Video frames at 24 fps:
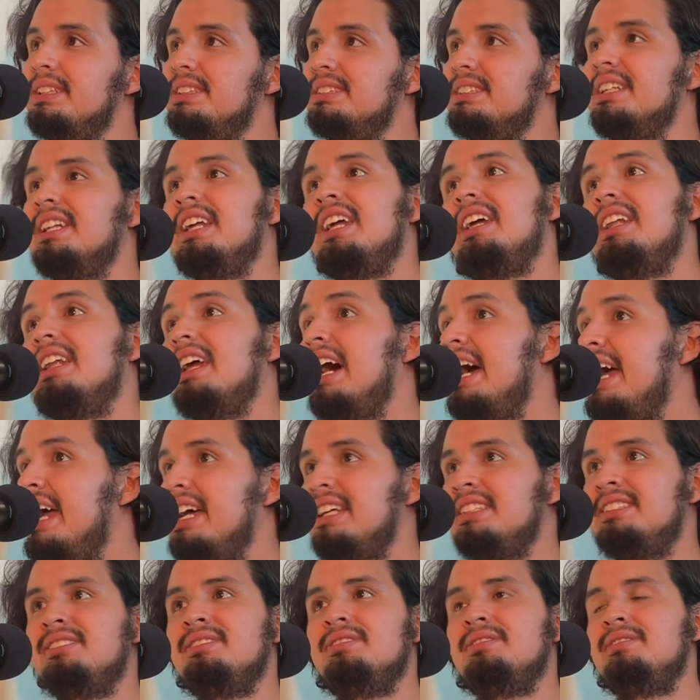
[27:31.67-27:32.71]
again, I had
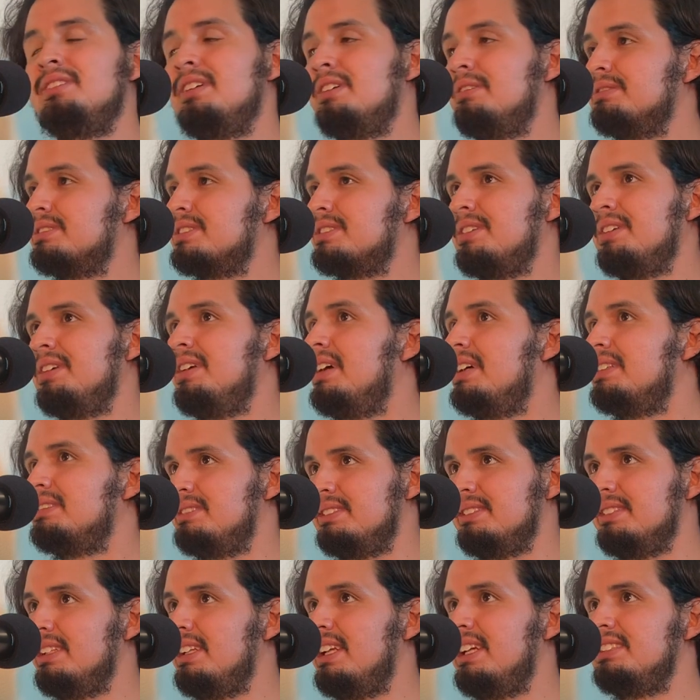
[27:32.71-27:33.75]
to know what's going on until
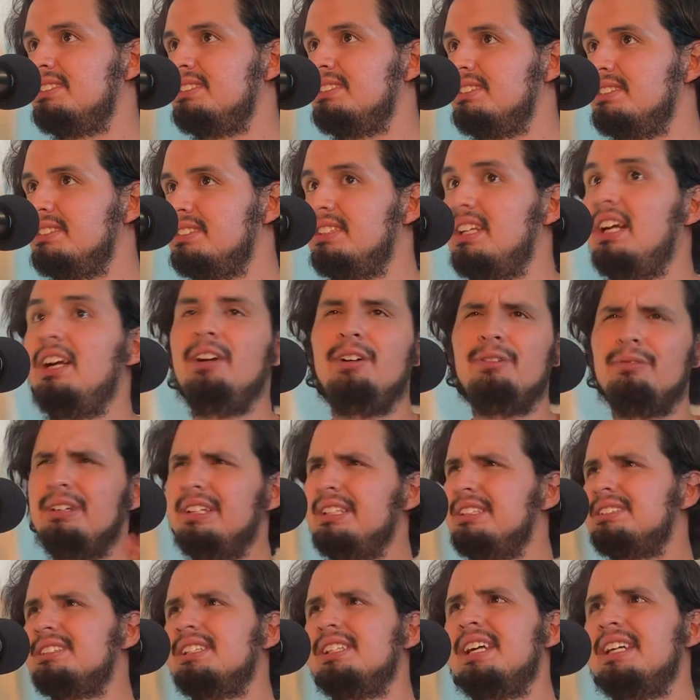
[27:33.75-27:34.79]
the last season. I don't know when
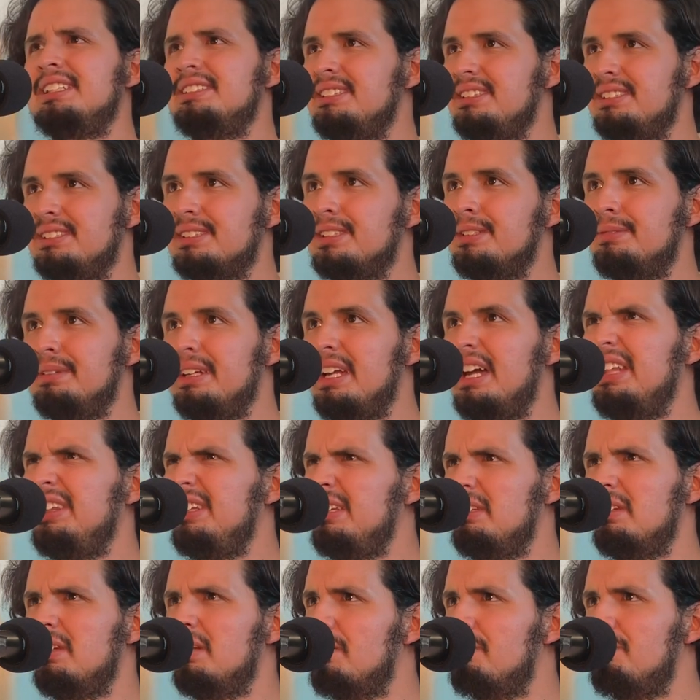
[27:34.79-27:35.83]
is the last season coming out. I think
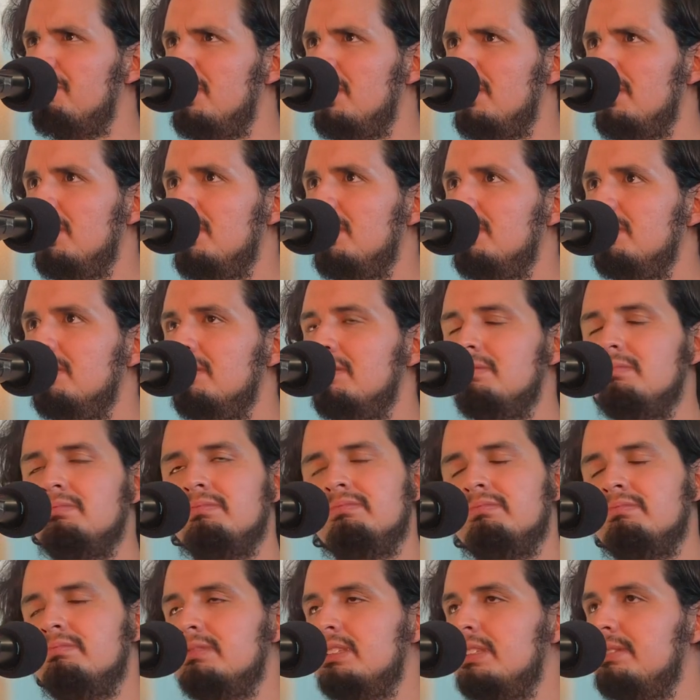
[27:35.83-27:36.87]
on the fall,
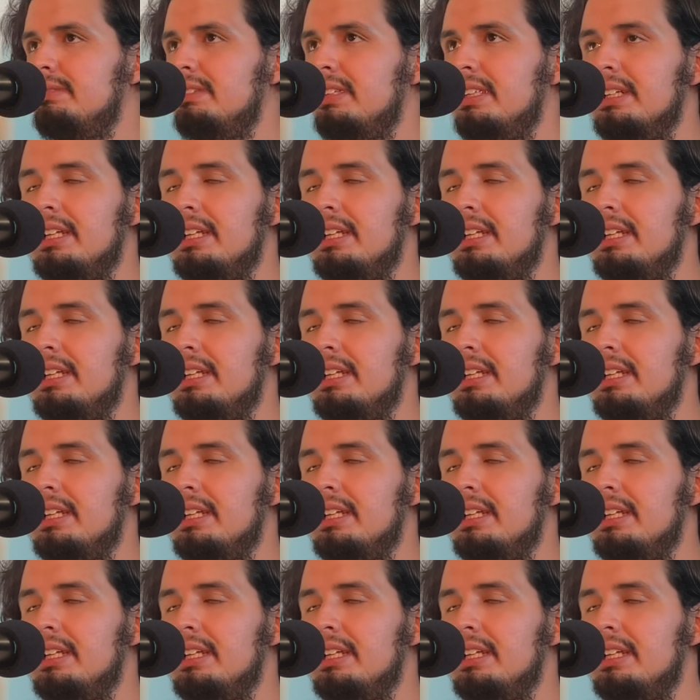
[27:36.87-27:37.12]
something like that.